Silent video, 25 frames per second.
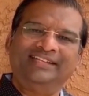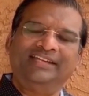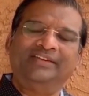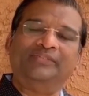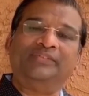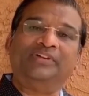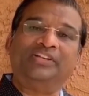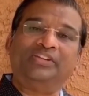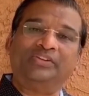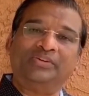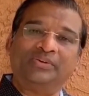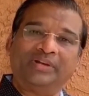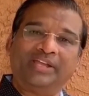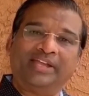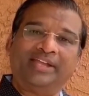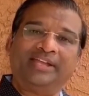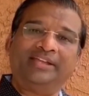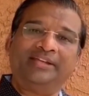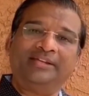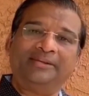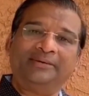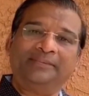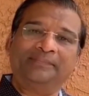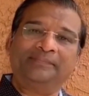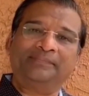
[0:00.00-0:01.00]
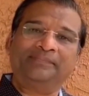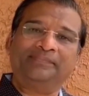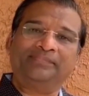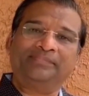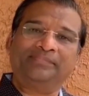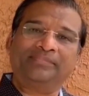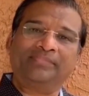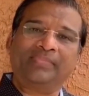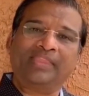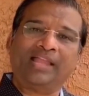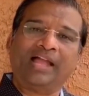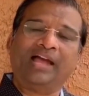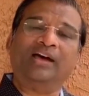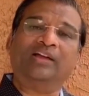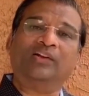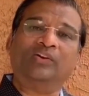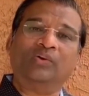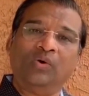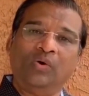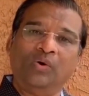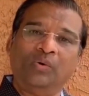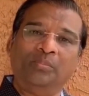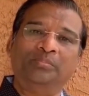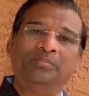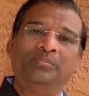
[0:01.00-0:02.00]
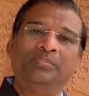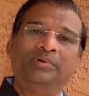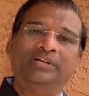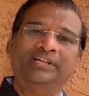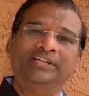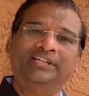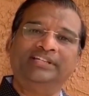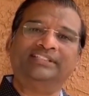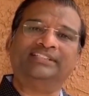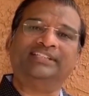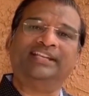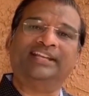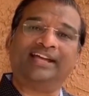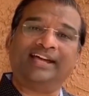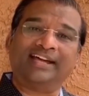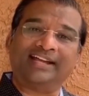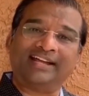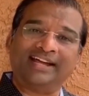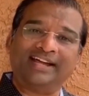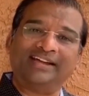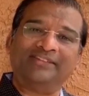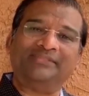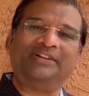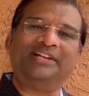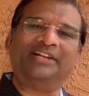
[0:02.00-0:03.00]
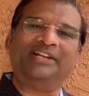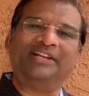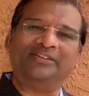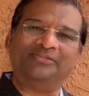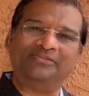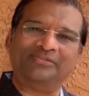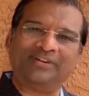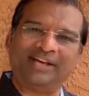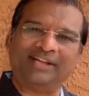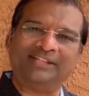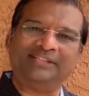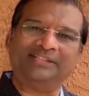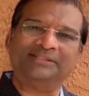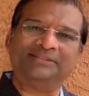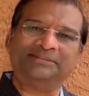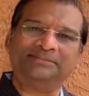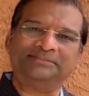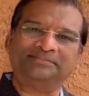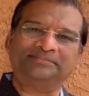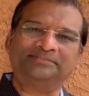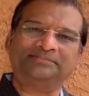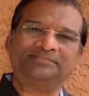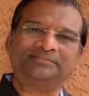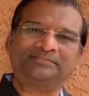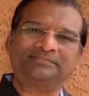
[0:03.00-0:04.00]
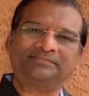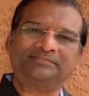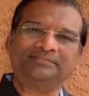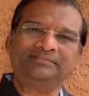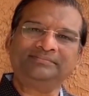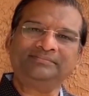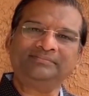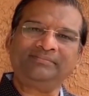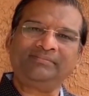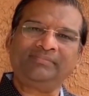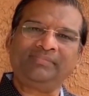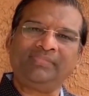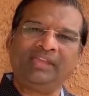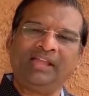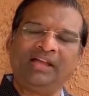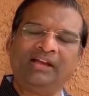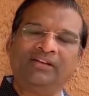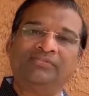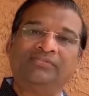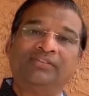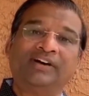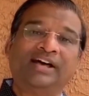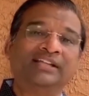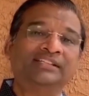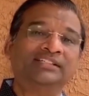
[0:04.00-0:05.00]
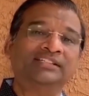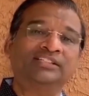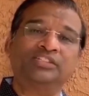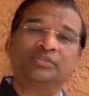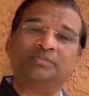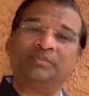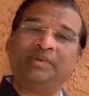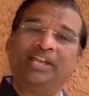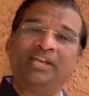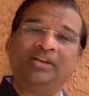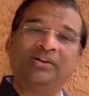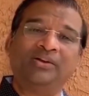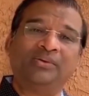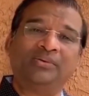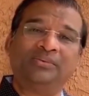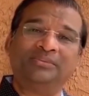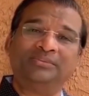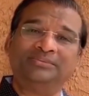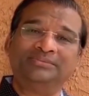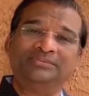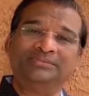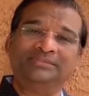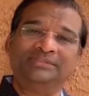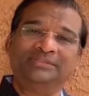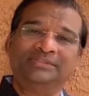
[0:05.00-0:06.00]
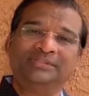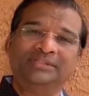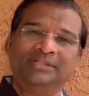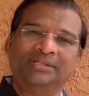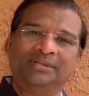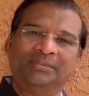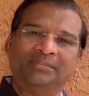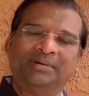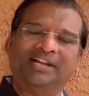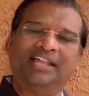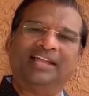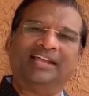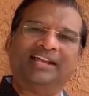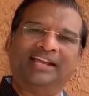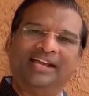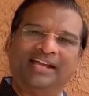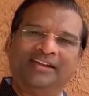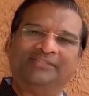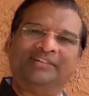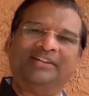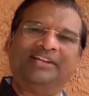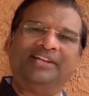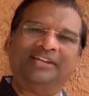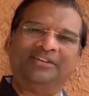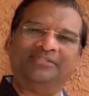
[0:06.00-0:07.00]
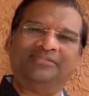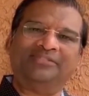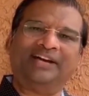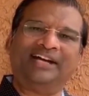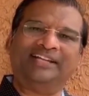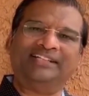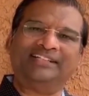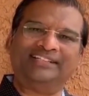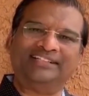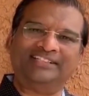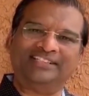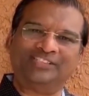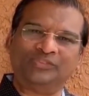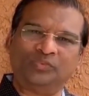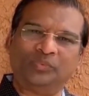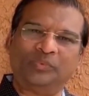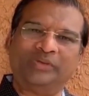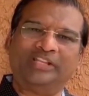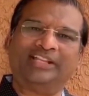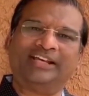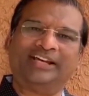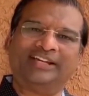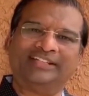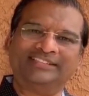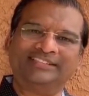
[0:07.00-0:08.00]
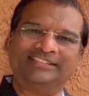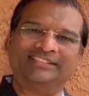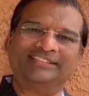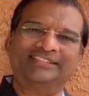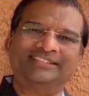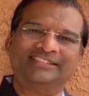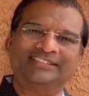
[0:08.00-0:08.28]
Even today, our hope is in our heavenly father. Our fathers may go, but our heavenly father is with us.